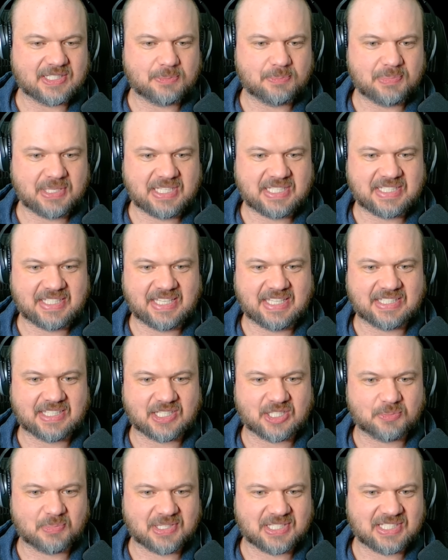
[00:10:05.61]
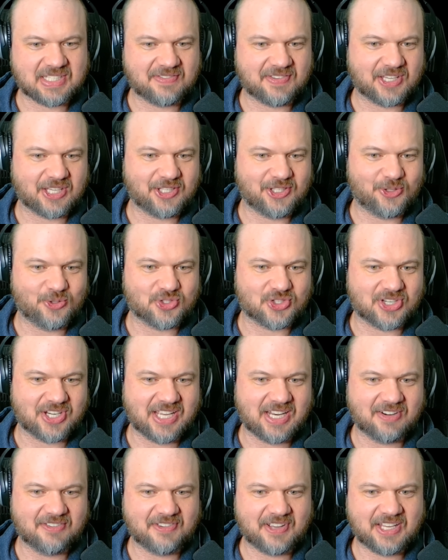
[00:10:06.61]
species-specific user
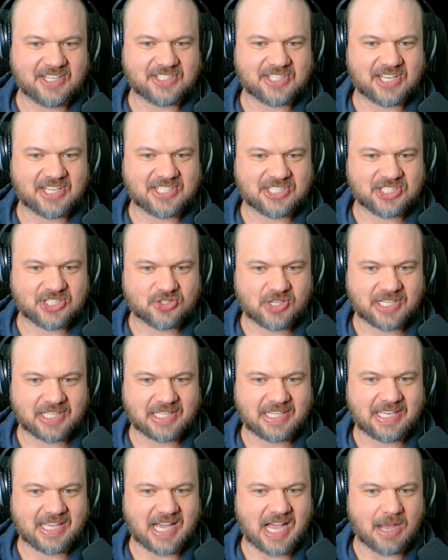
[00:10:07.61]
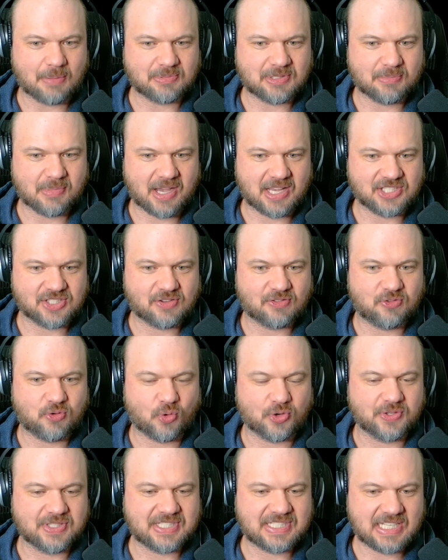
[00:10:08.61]
interface strictly optimized
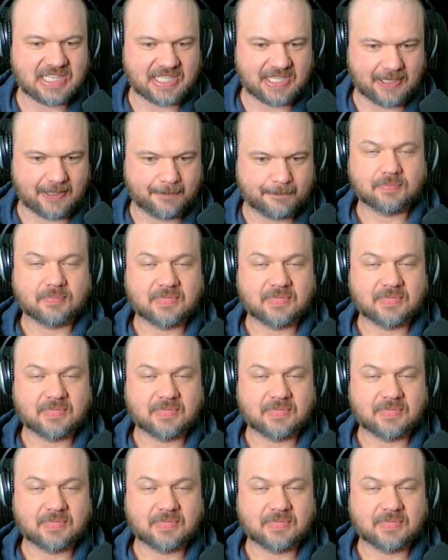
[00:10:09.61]
for utility